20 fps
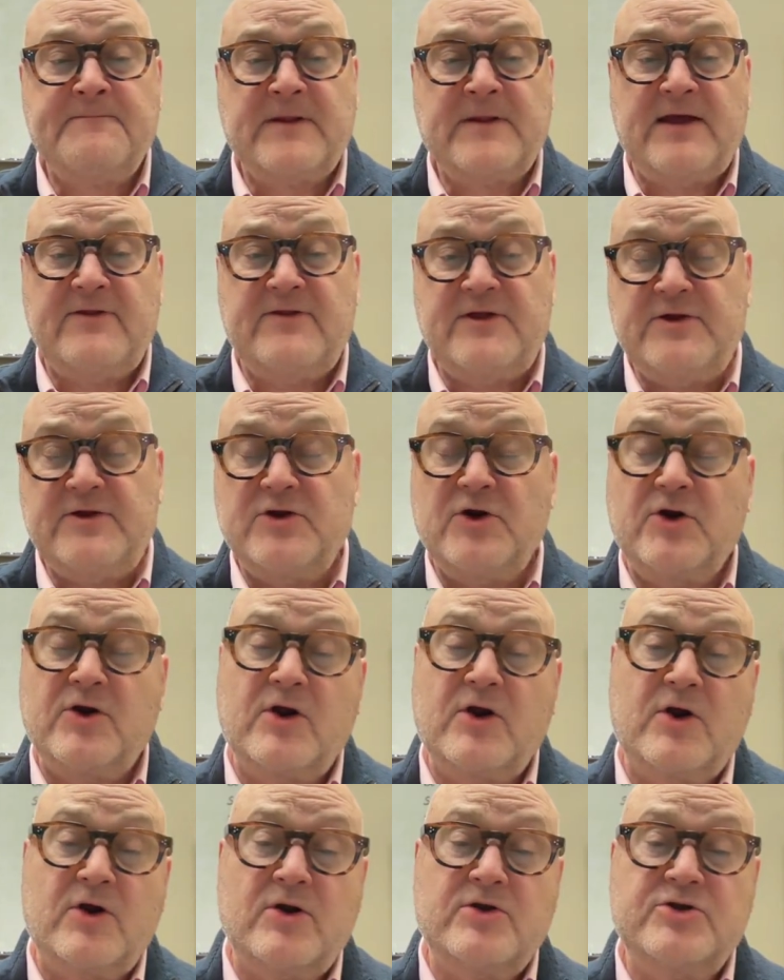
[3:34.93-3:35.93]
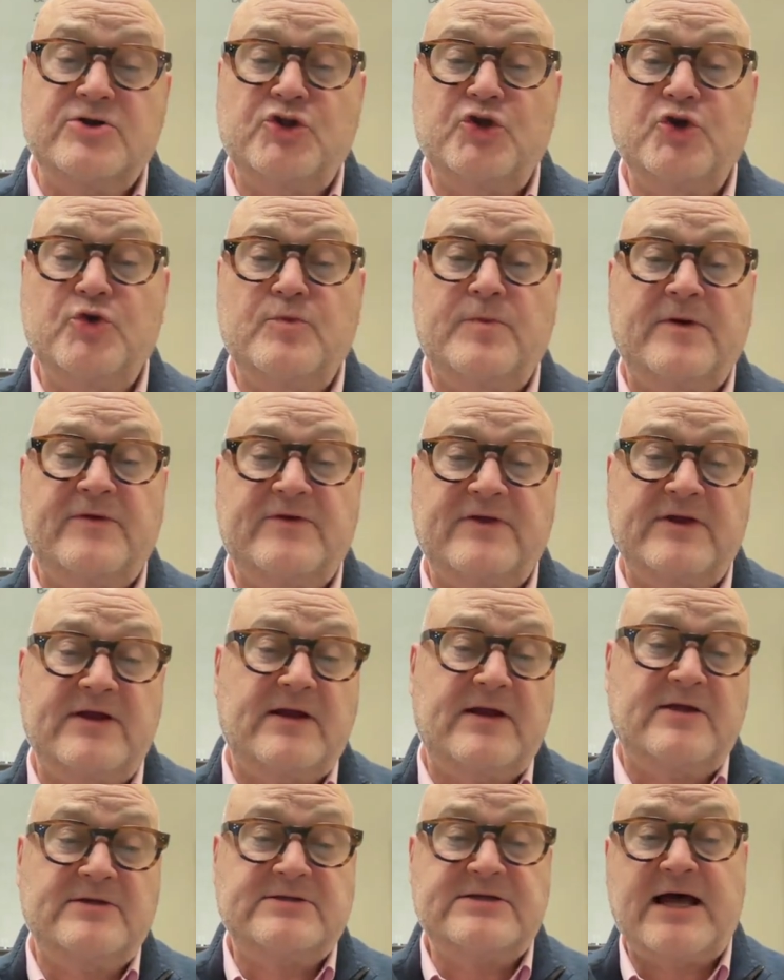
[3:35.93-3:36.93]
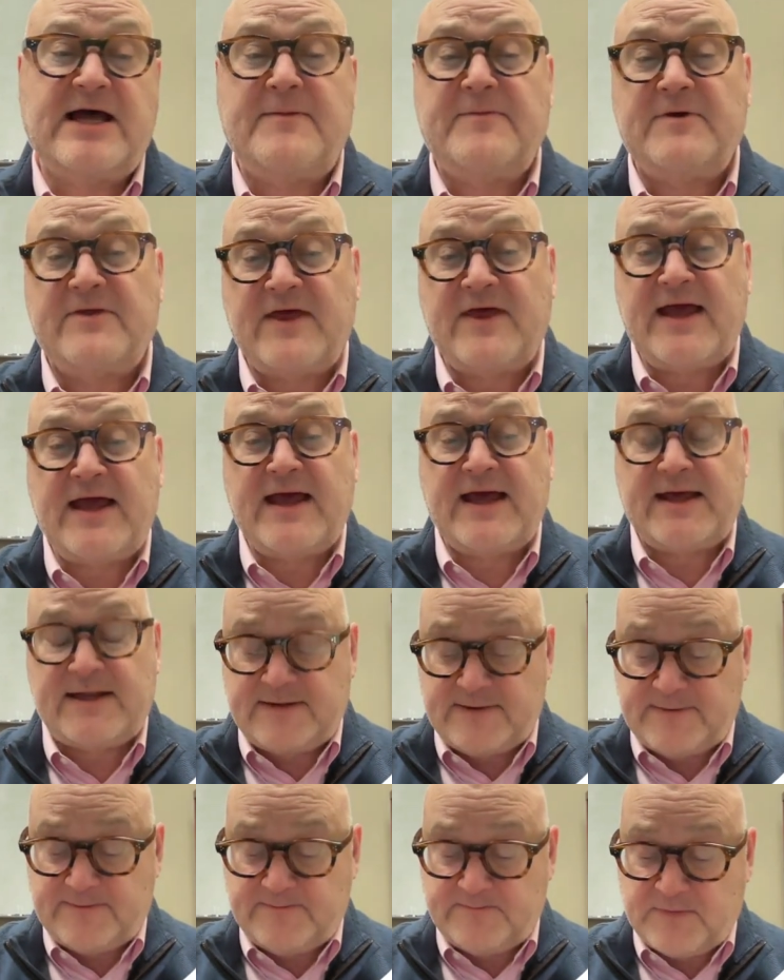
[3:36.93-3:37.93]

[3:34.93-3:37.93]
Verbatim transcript: and then you're going to earn 2% on top of that.